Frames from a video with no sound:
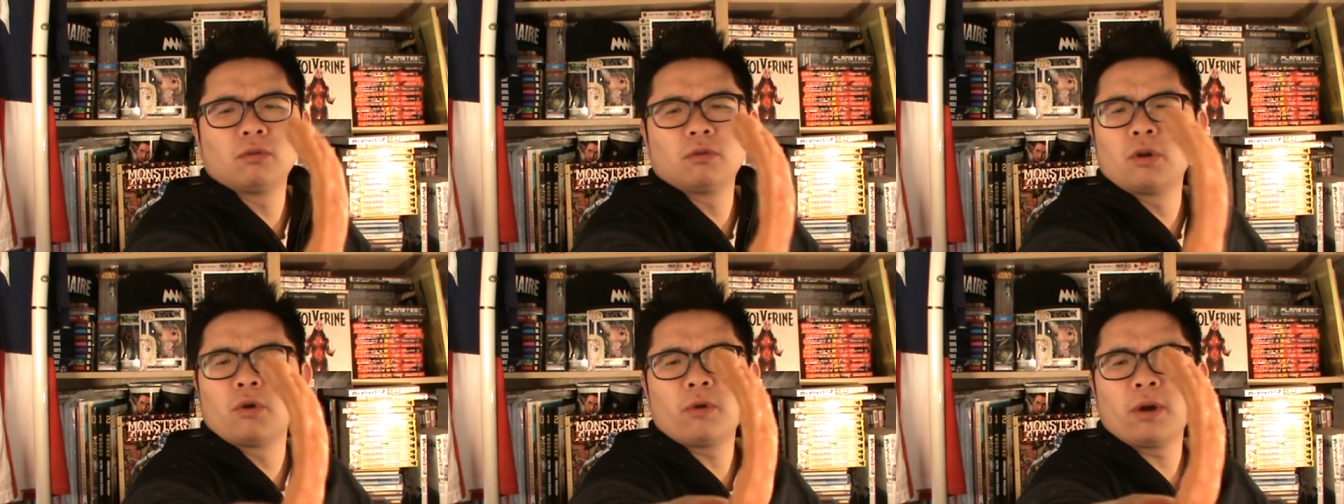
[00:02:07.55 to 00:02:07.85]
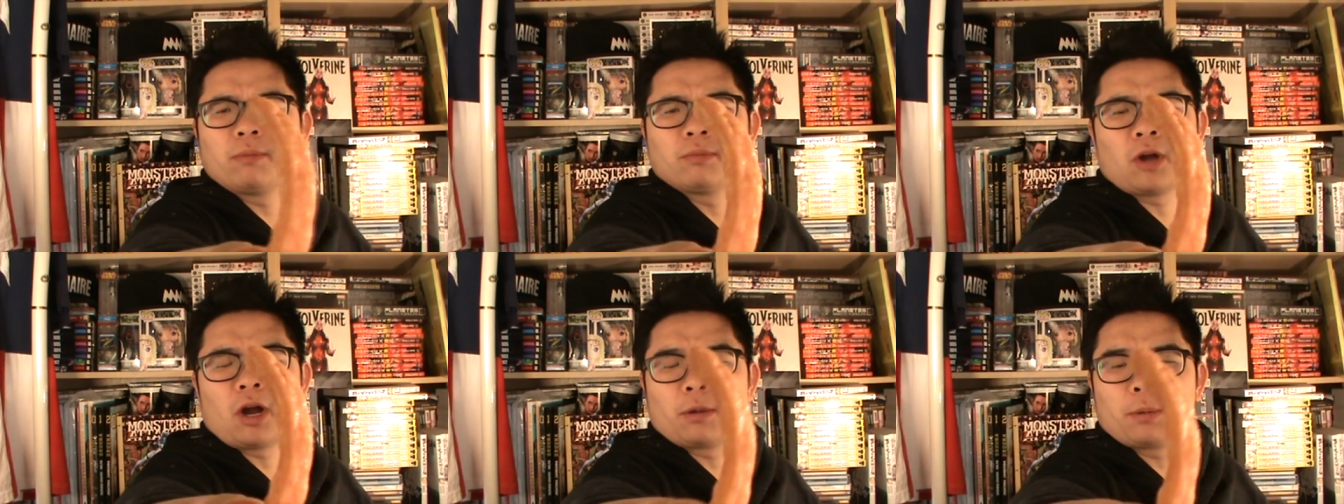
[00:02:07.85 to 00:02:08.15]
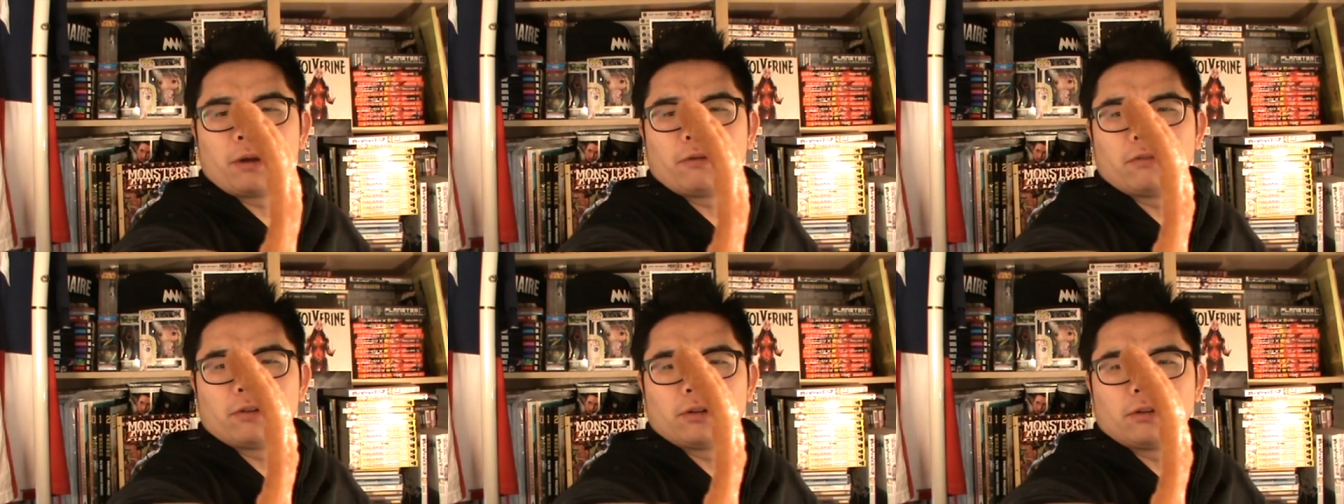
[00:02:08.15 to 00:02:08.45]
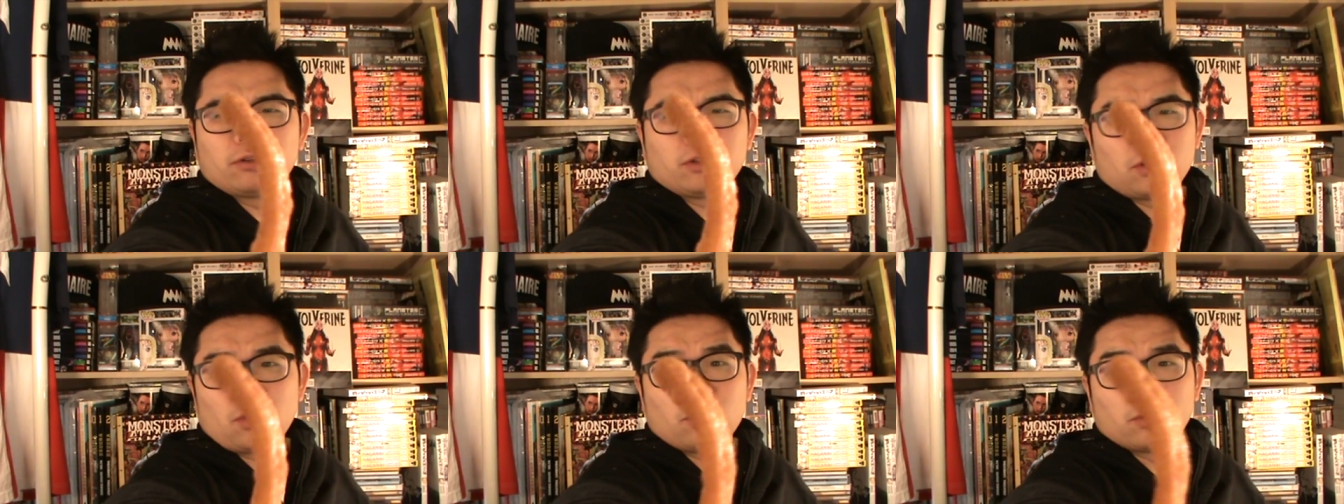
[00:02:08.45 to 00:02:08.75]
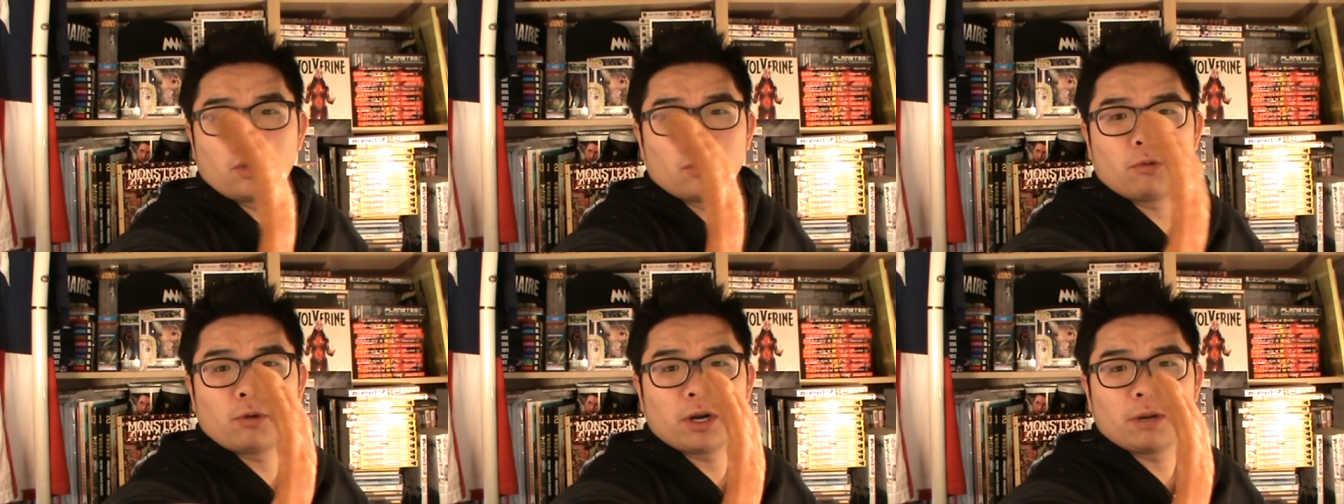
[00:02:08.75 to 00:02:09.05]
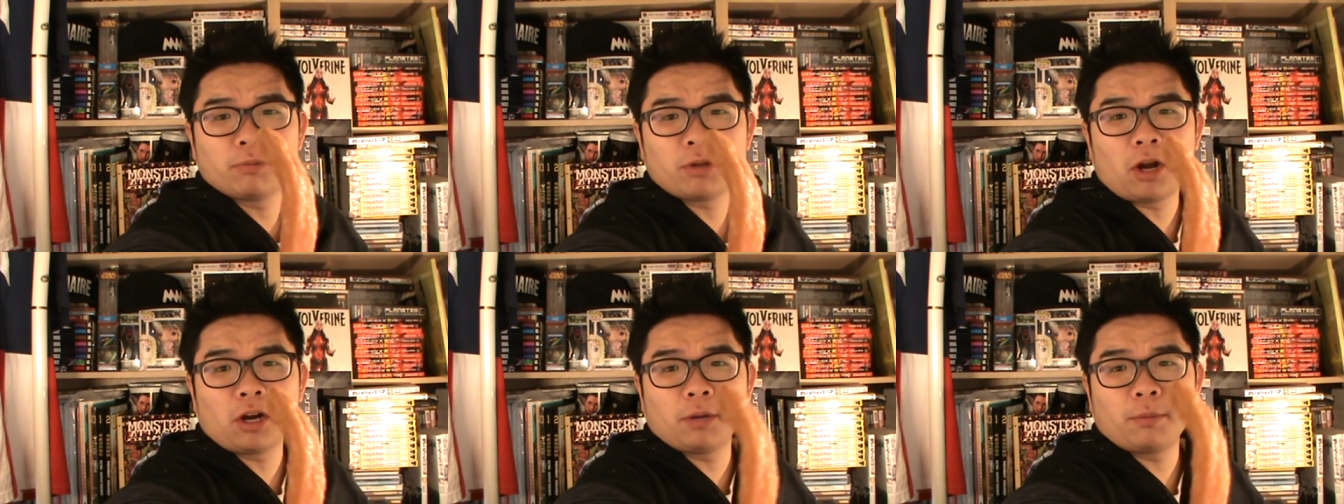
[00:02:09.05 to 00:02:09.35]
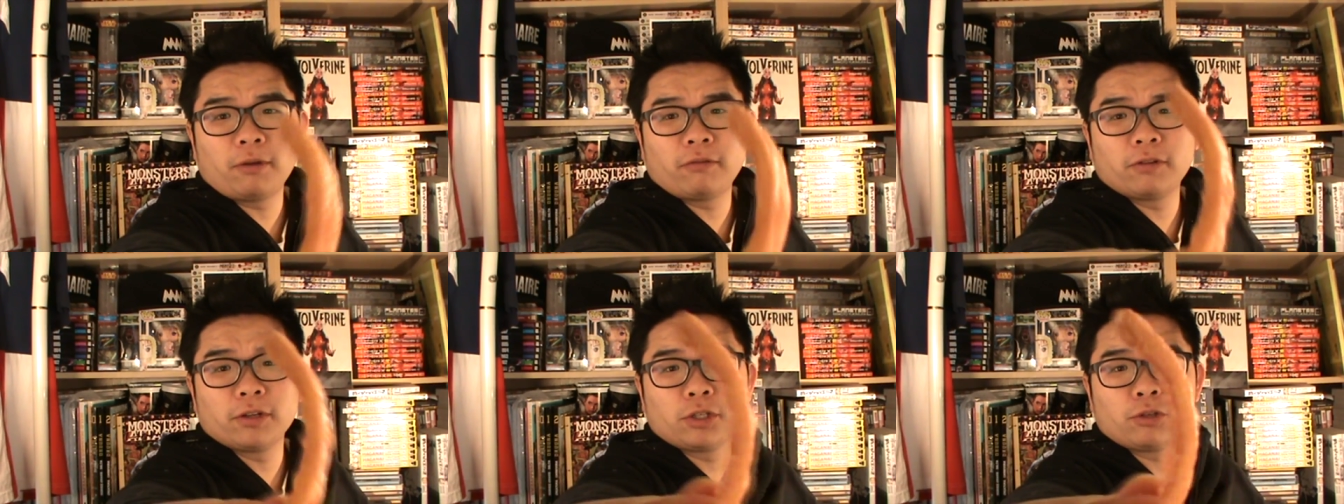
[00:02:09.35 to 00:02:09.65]
know what I'm talking about, the, don't know what I'm talking
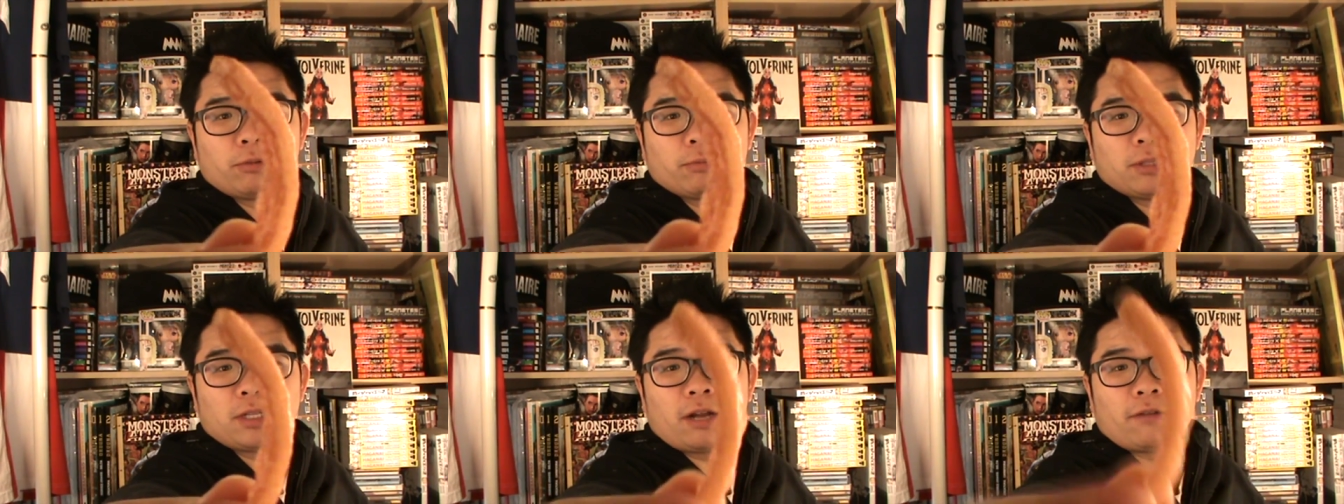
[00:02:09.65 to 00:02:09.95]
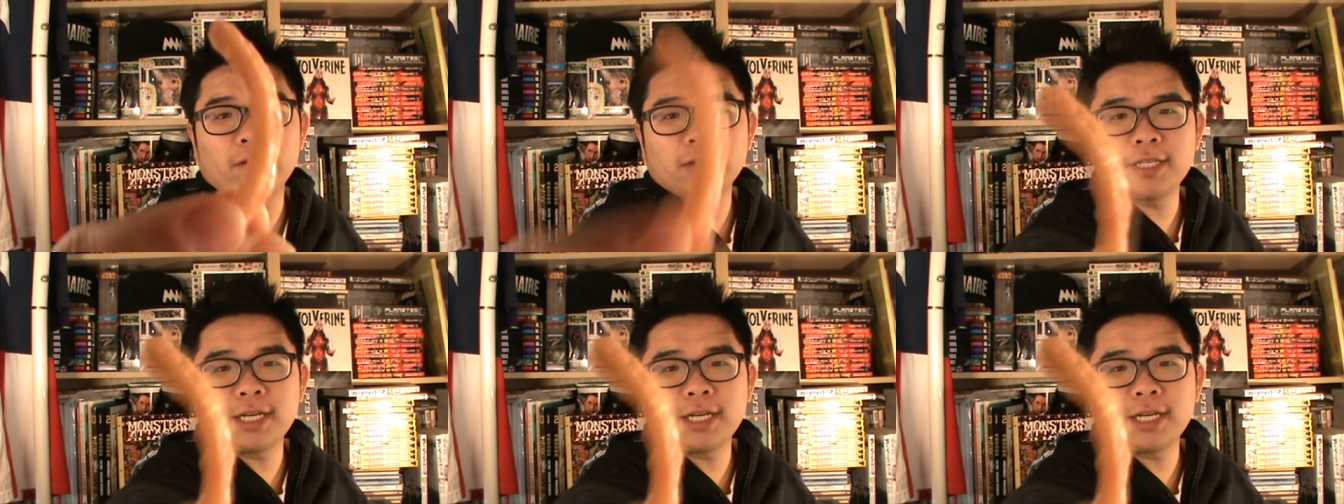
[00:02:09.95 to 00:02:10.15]
about for the shrimp stuff,